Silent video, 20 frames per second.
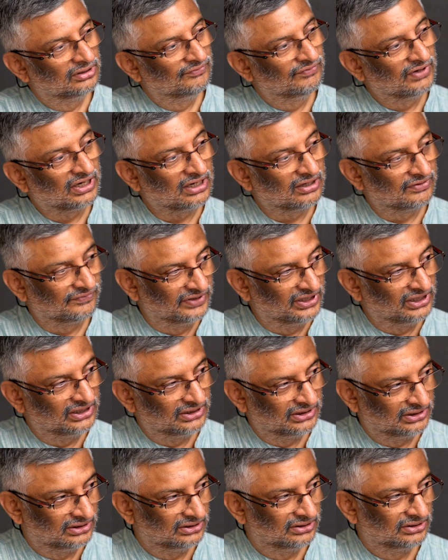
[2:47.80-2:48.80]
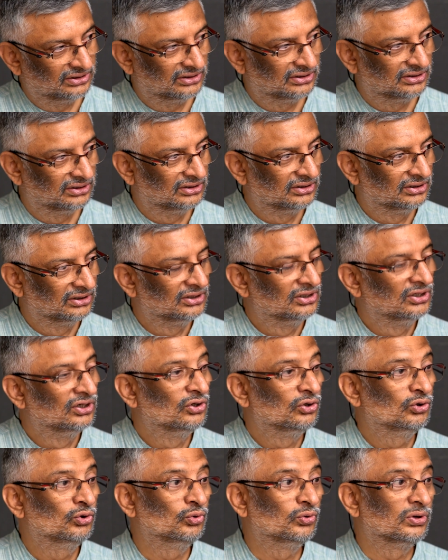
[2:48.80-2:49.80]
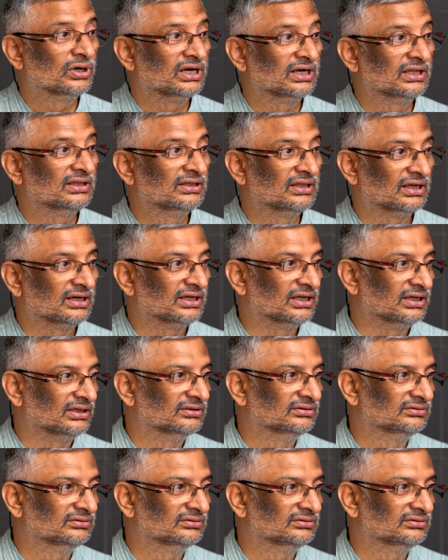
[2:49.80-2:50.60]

Where are we? 230.